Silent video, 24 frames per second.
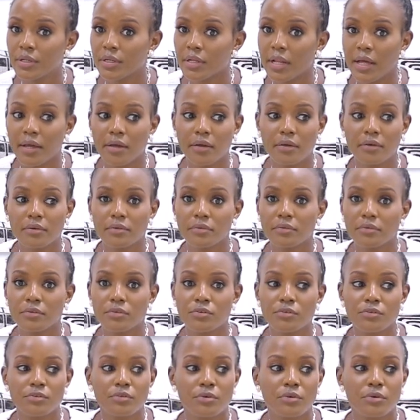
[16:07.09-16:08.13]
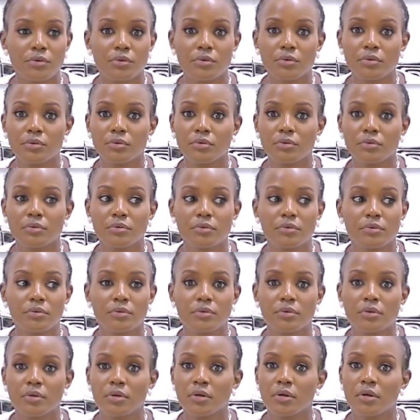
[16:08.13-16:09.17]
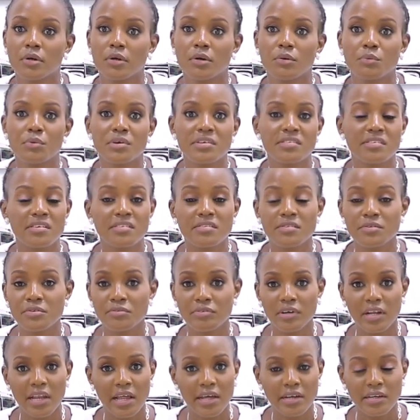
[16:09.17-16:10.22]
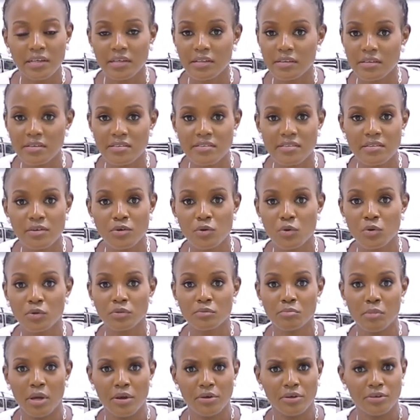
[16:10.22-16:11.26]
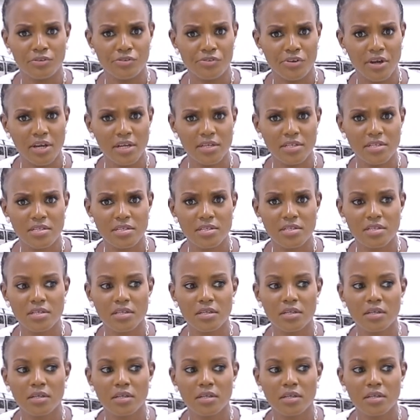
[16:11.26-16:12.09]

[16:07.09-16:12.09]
Like, so, where's a silver lining in this thing called marriage, right?